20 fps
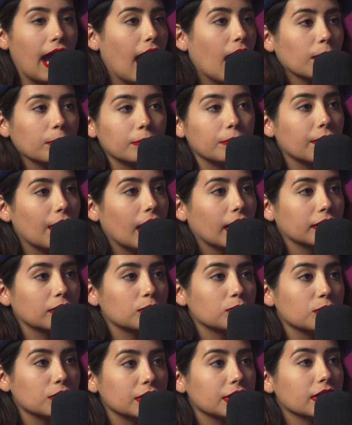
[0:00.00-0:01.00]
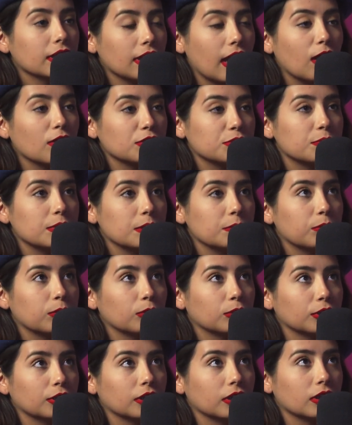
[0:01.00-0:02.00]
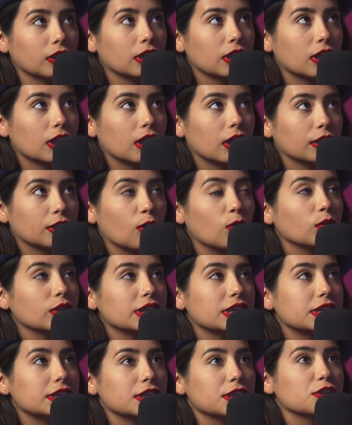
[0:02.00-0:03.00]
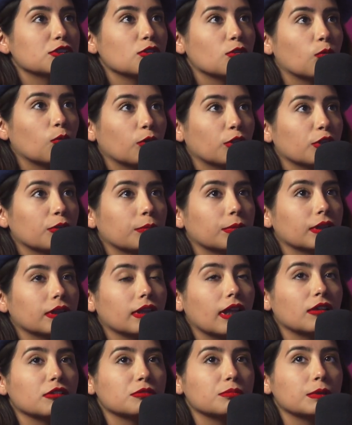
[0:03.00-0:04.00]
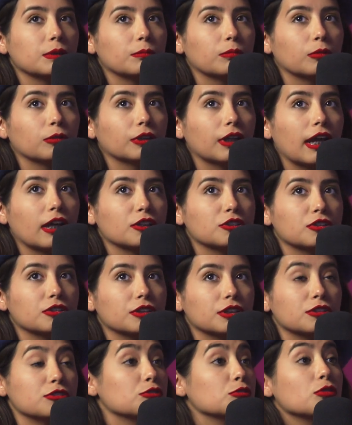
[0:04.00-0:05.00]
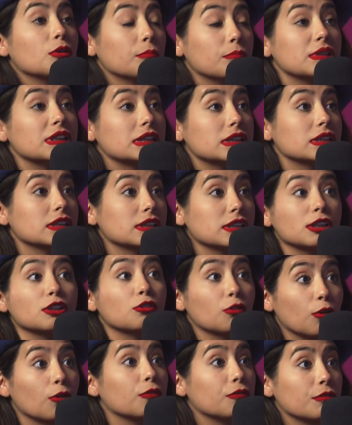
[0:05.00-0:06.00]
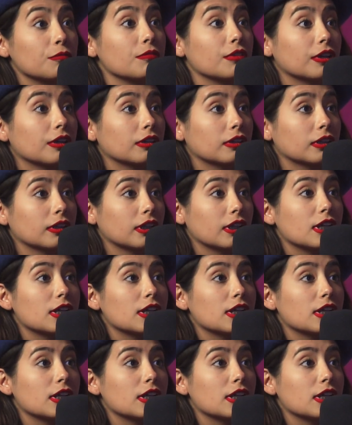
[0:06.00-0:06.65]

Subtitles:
app that really allows people to not only see your work, but allows people to actually do a business and grow from there.